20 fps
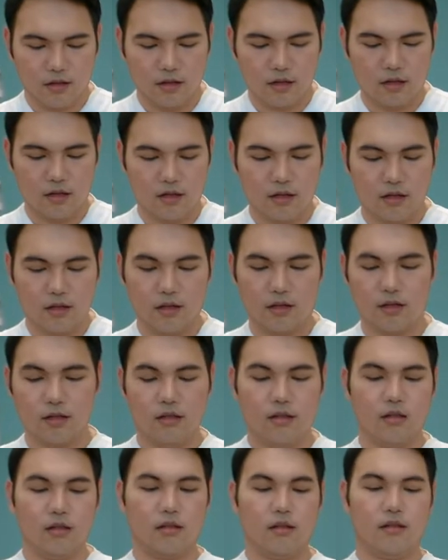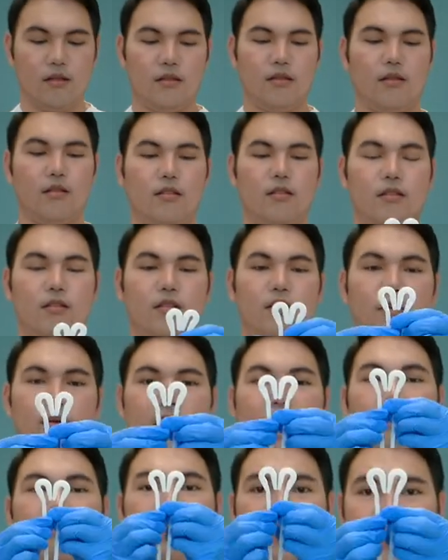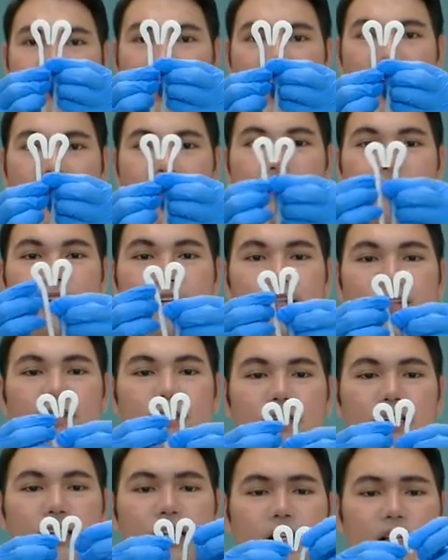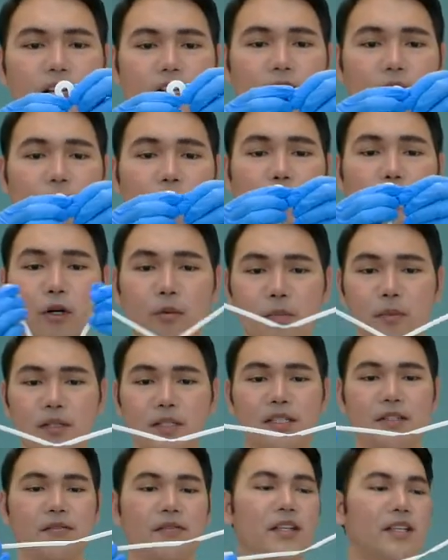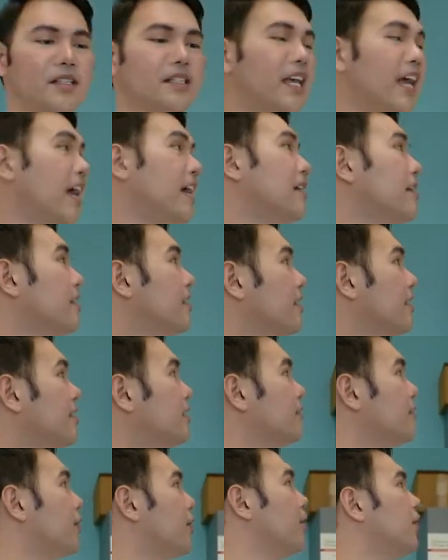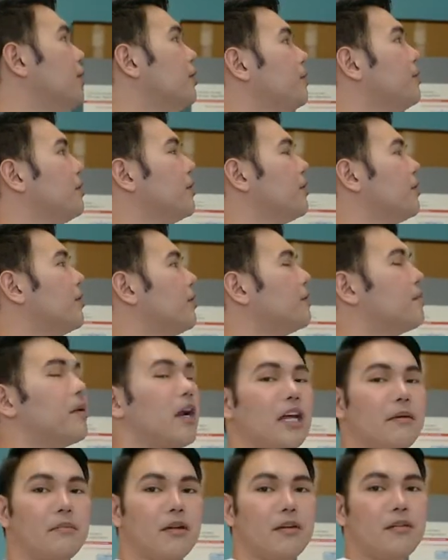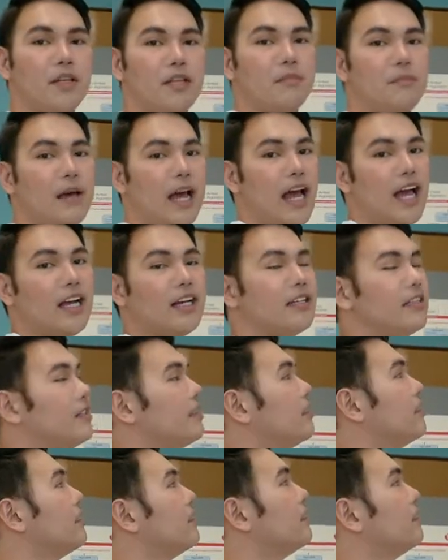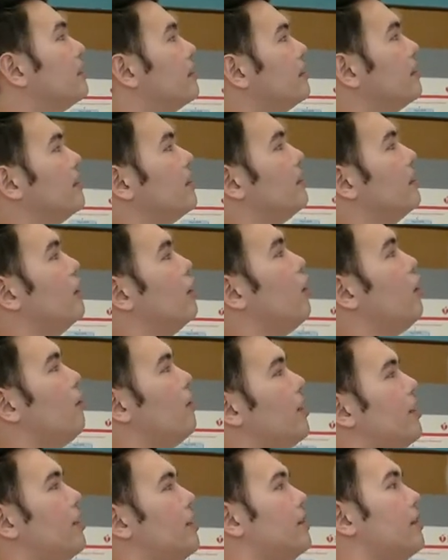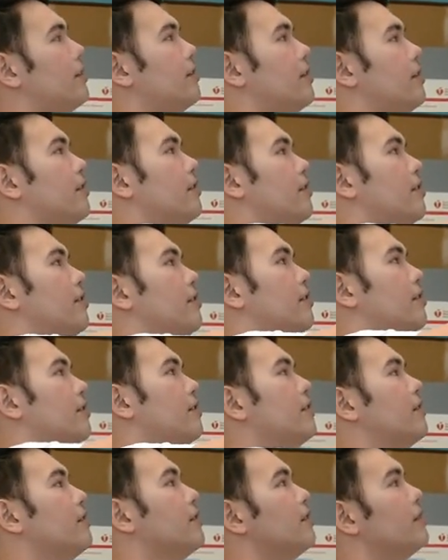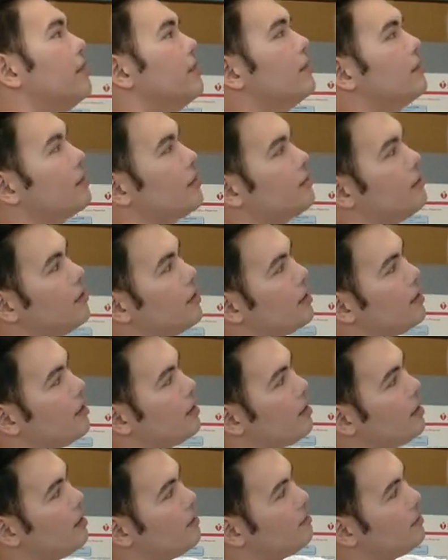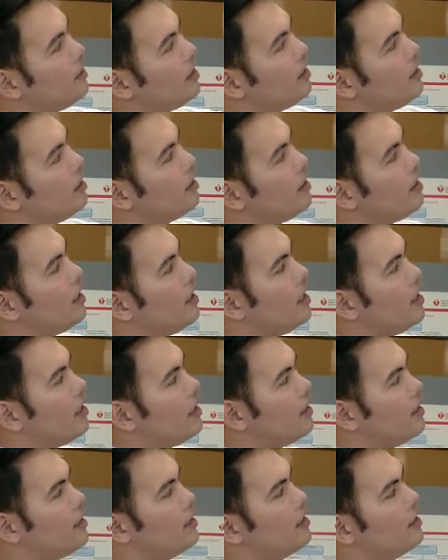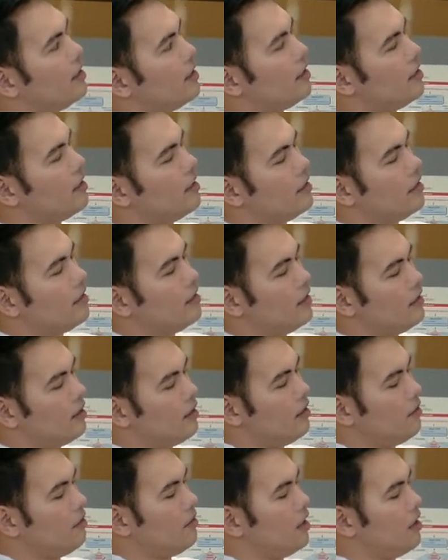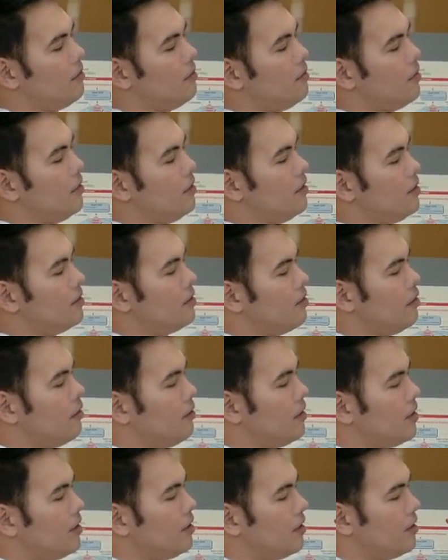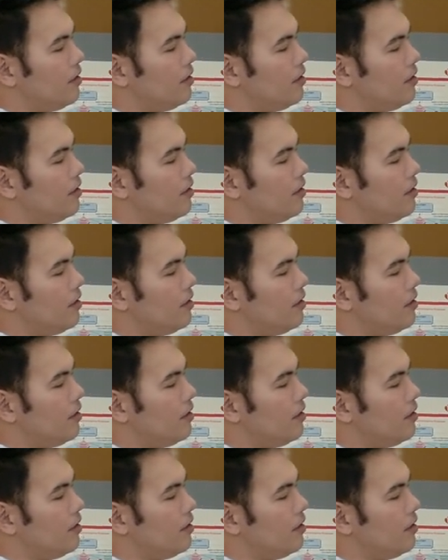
And so we have this hanger. The purpose of this hanger is for you to put your primary bag lower. So I'm going to clamp it like that. I'm going to put this lower.